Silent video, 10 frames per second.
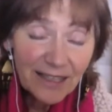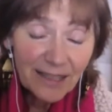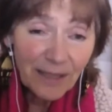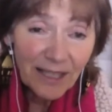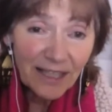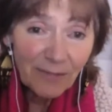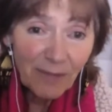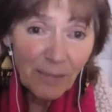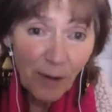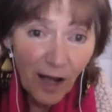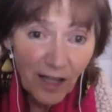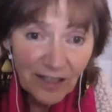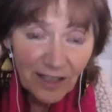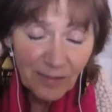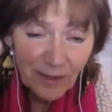Sabine, give me
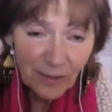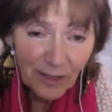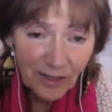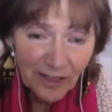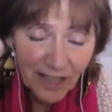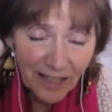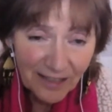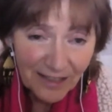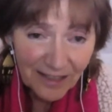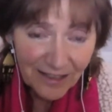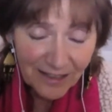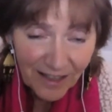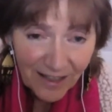pauses between your sentences.